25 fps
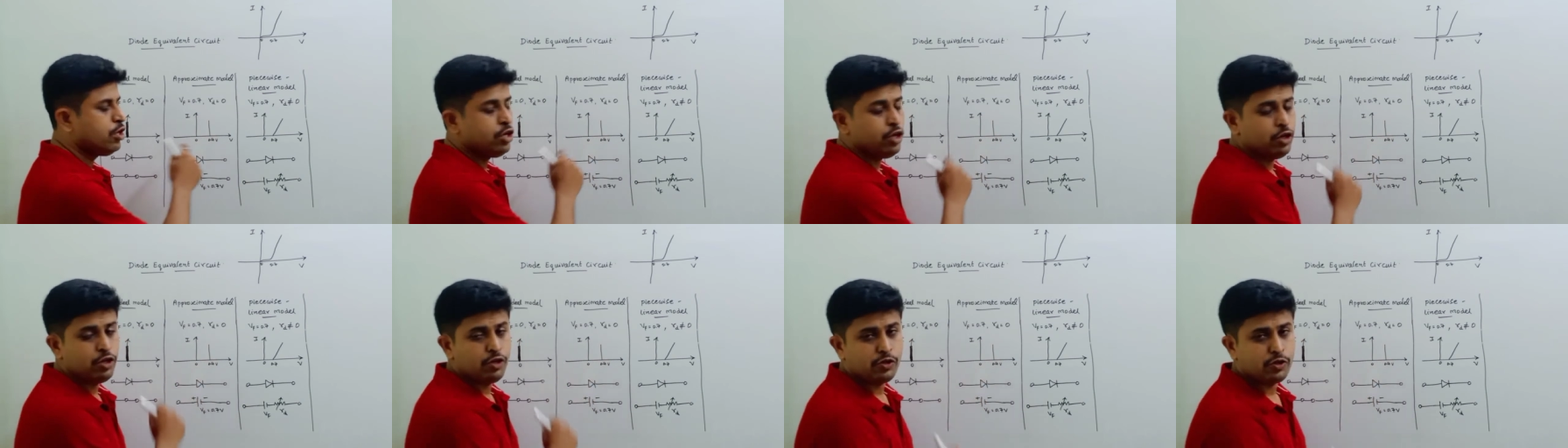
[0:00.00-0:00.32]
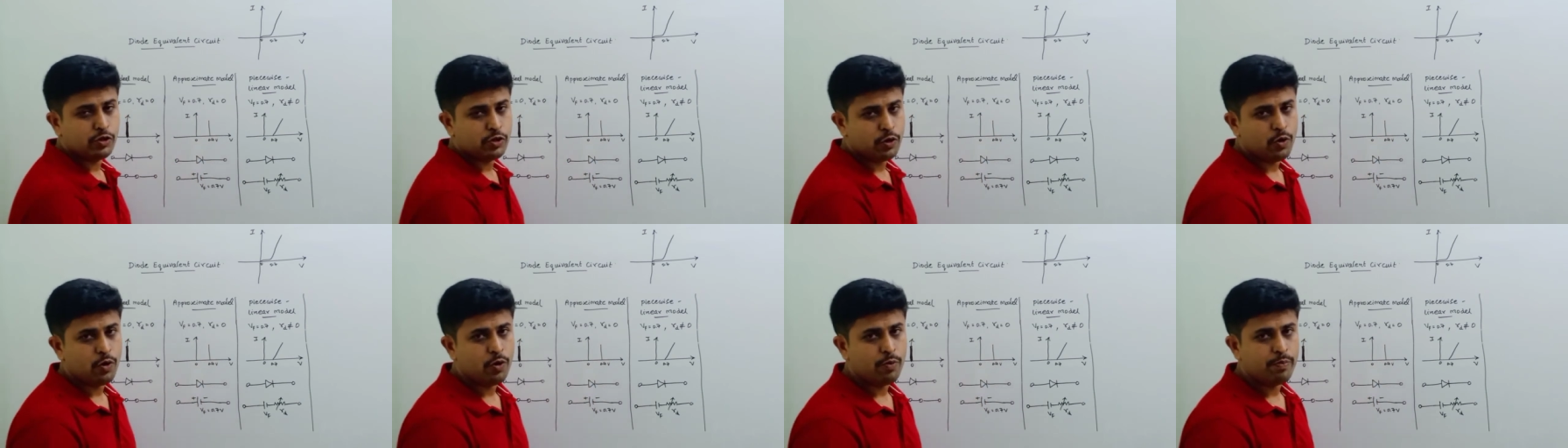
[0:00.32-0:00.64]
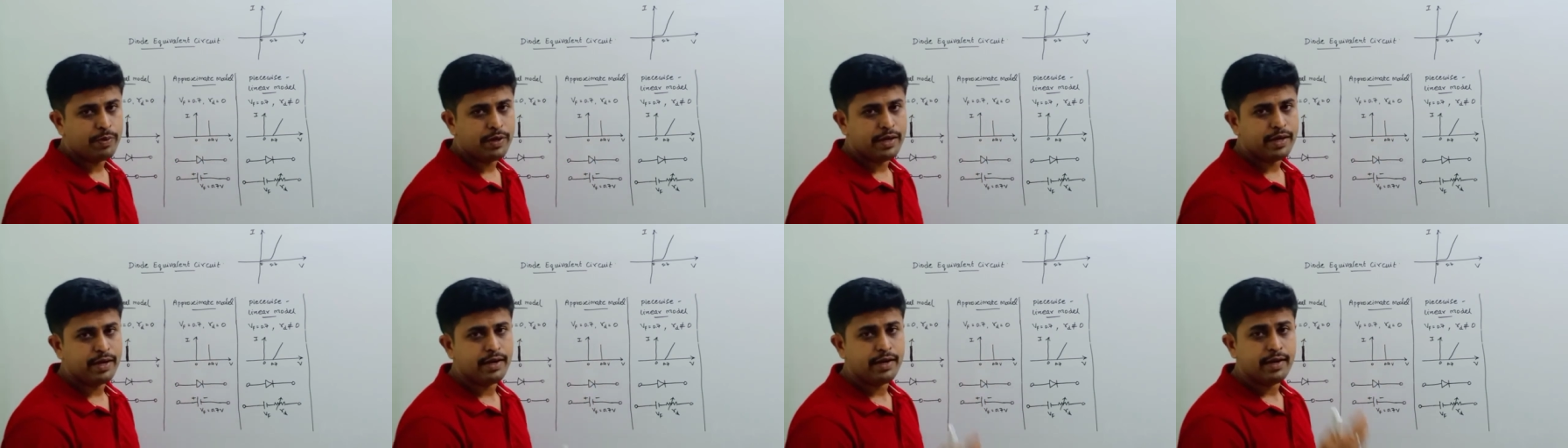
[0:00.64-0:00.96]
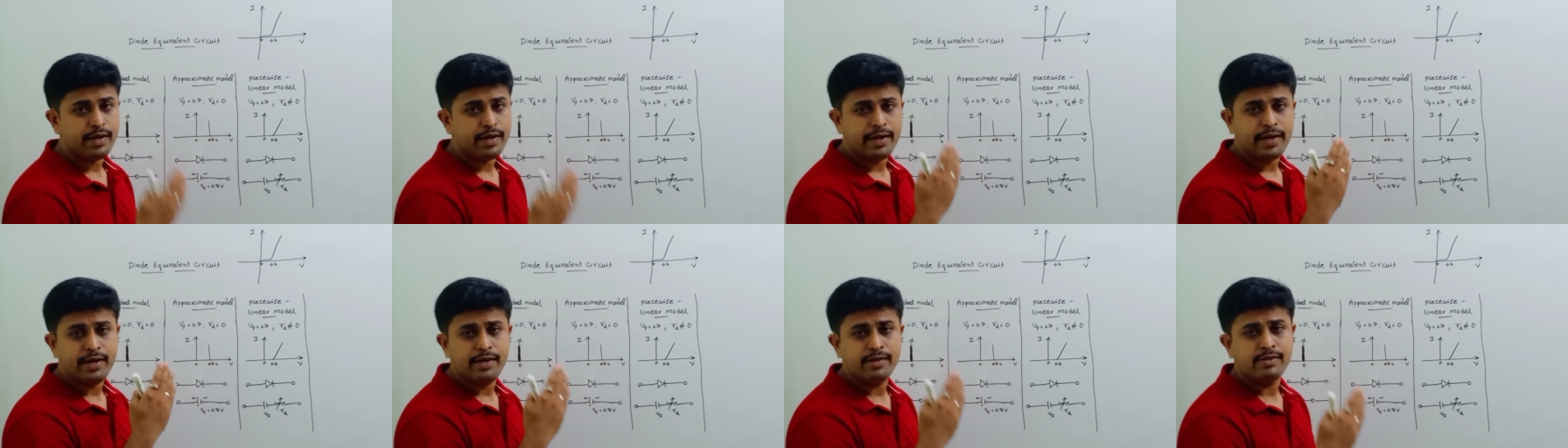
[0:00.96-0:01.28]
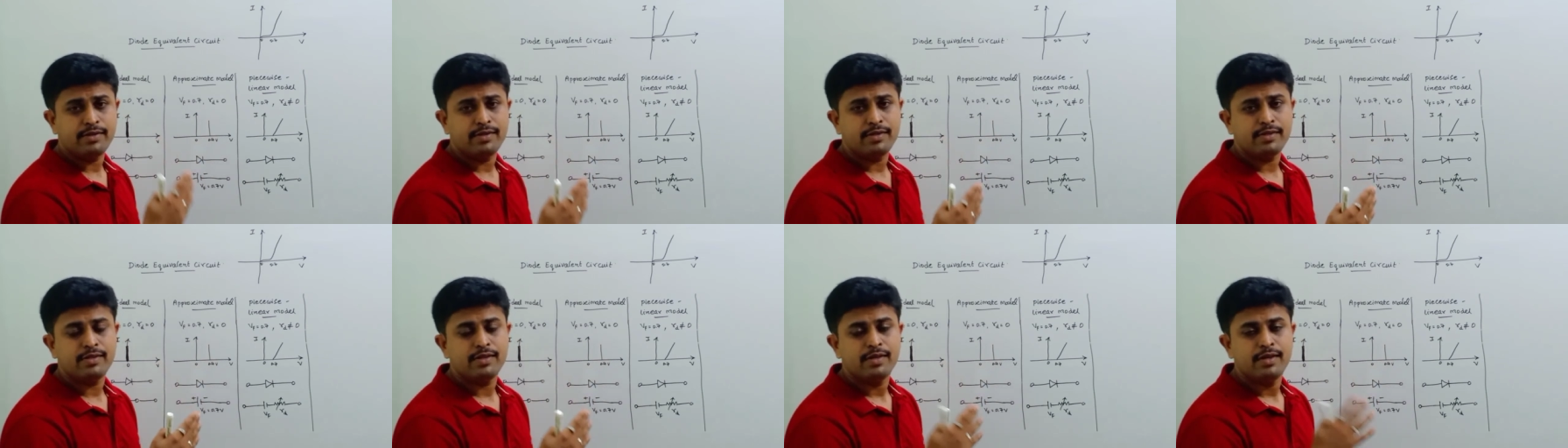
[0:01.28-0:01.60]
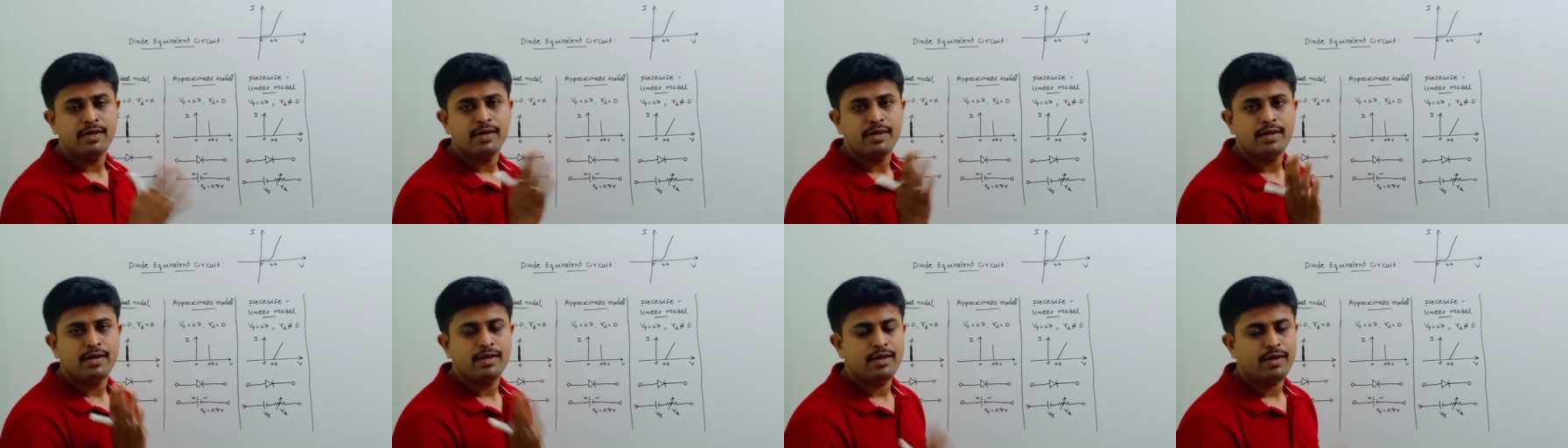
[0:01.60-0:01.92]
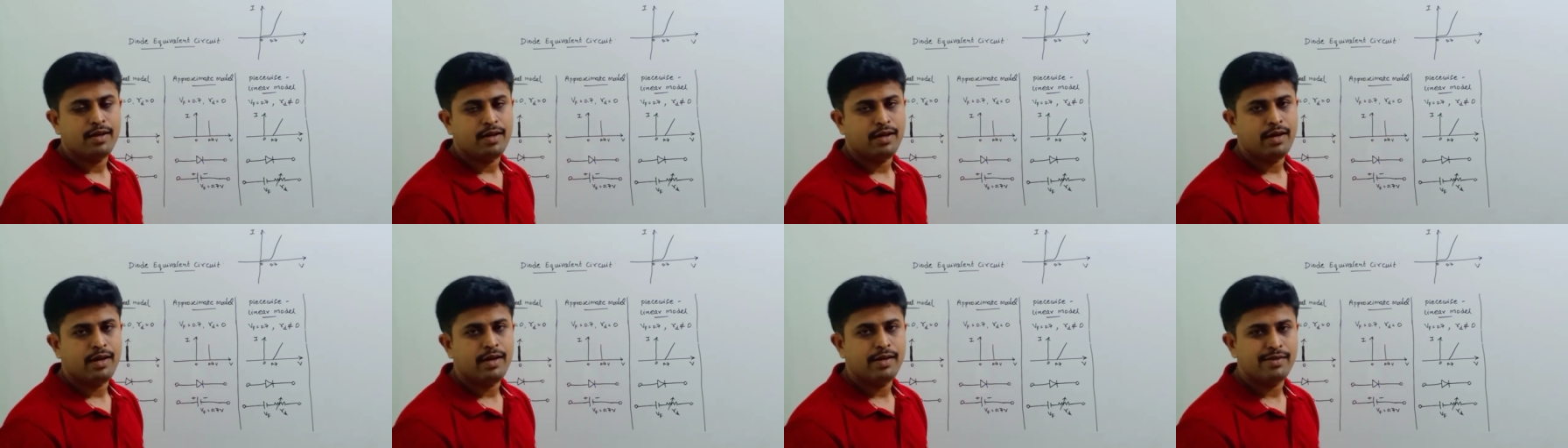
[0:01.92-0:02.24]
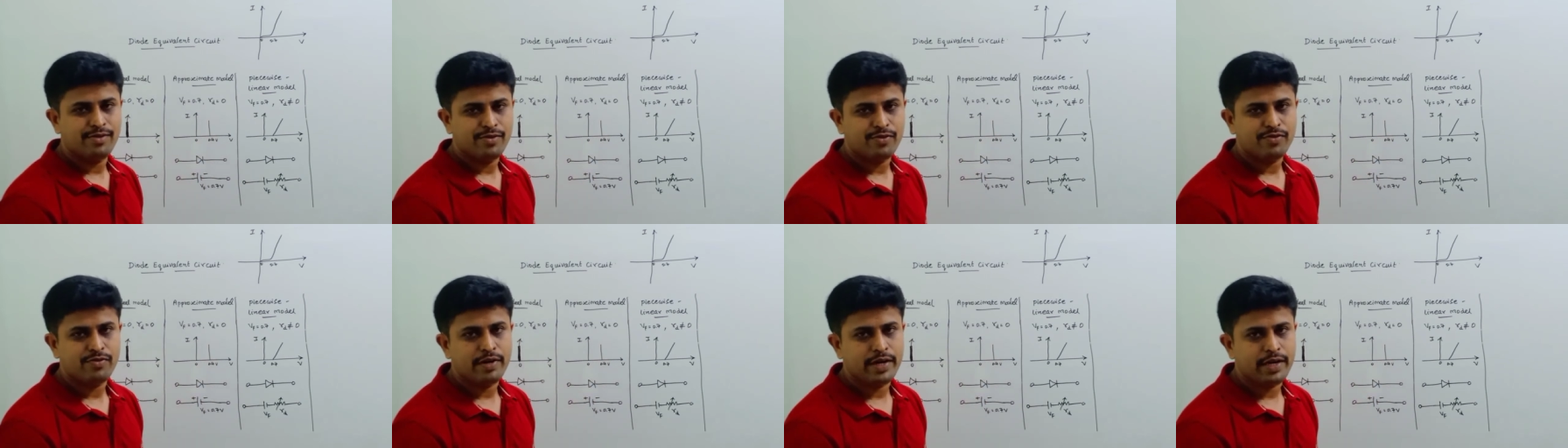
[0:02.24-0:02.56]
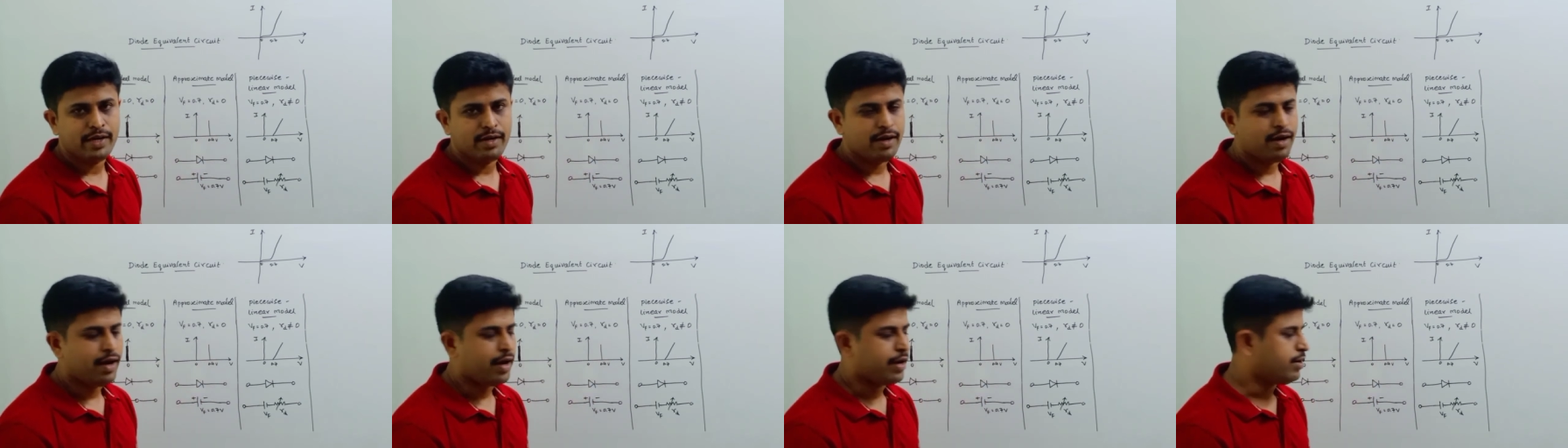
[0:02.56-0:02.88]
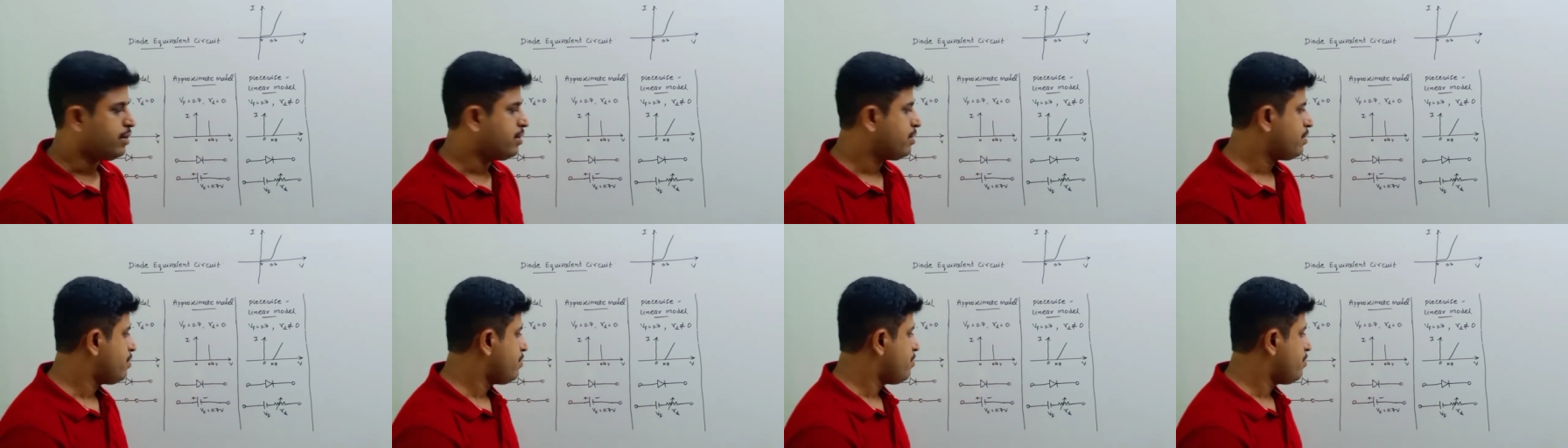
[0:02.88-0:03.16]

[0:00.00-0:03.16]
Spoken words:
slope here. It's a straight line.